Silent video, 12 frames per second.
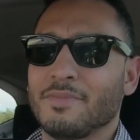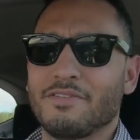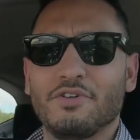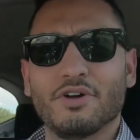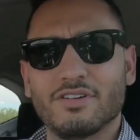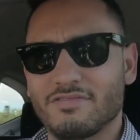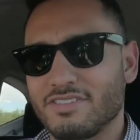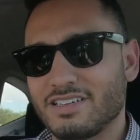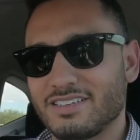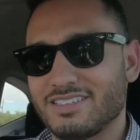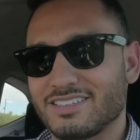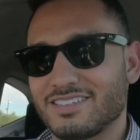have you heard of
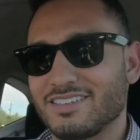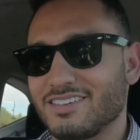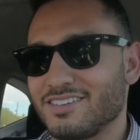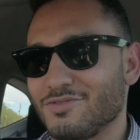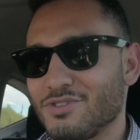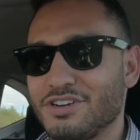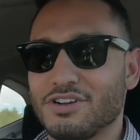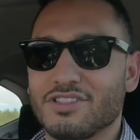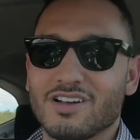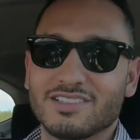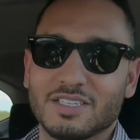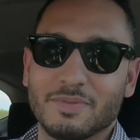it? What are your
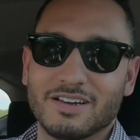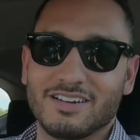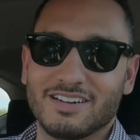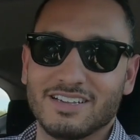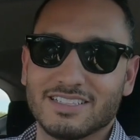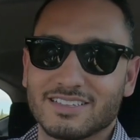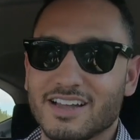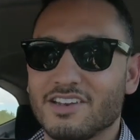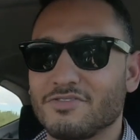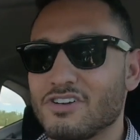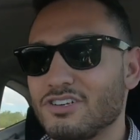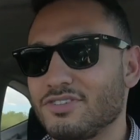thoughts about it? It's
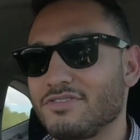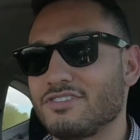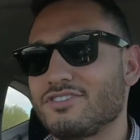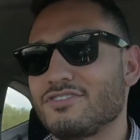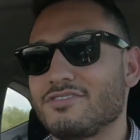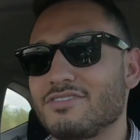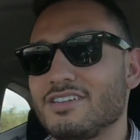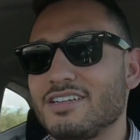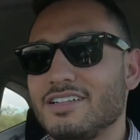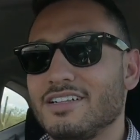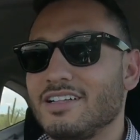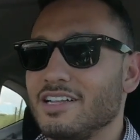kind of controversial.
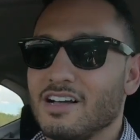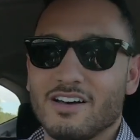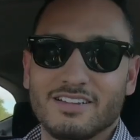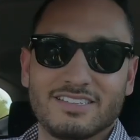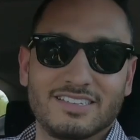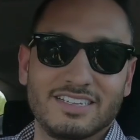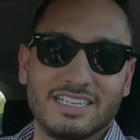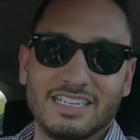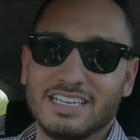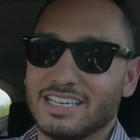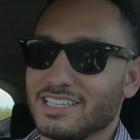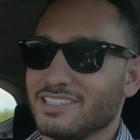
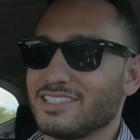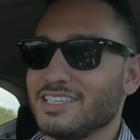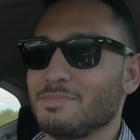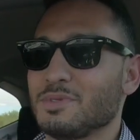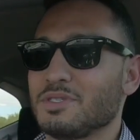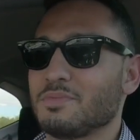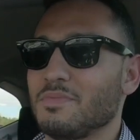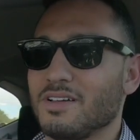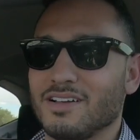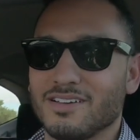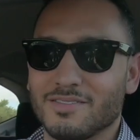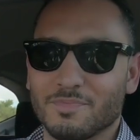Honestly, it seems
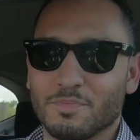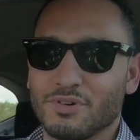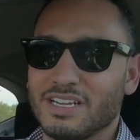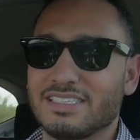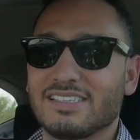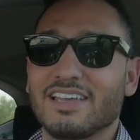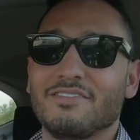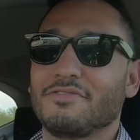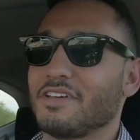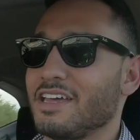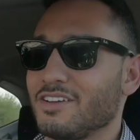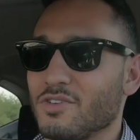pretty safe,
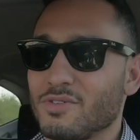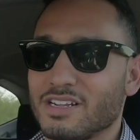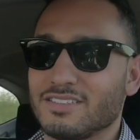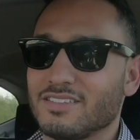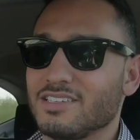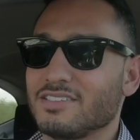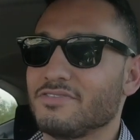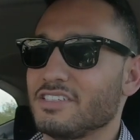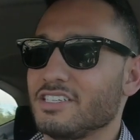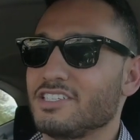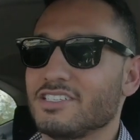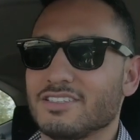and according to these
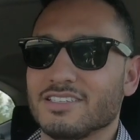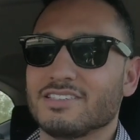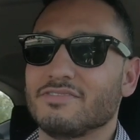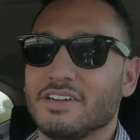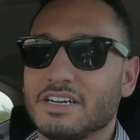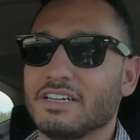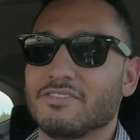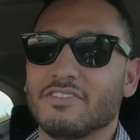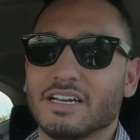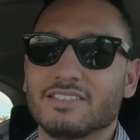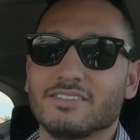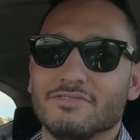physicians, it's very
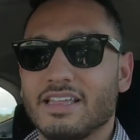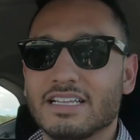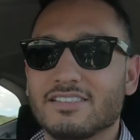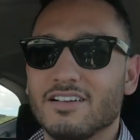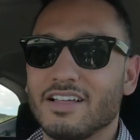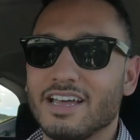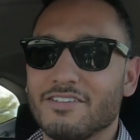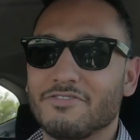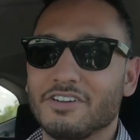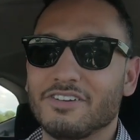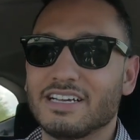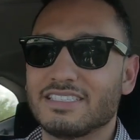effective. That's all I have
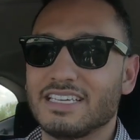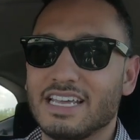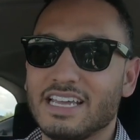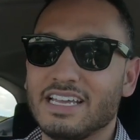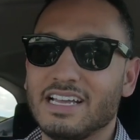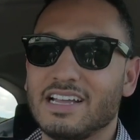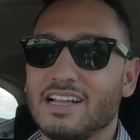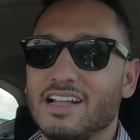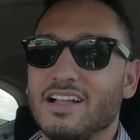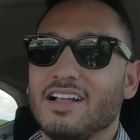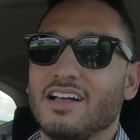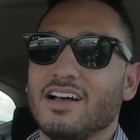for you guys today.
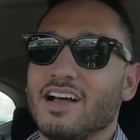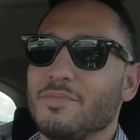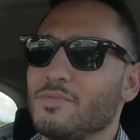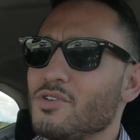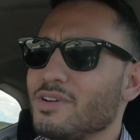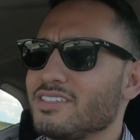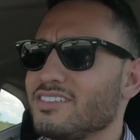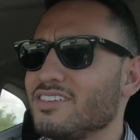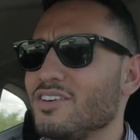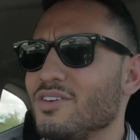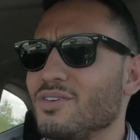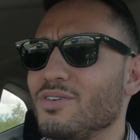I'm going to
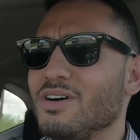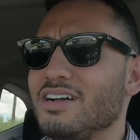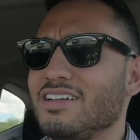go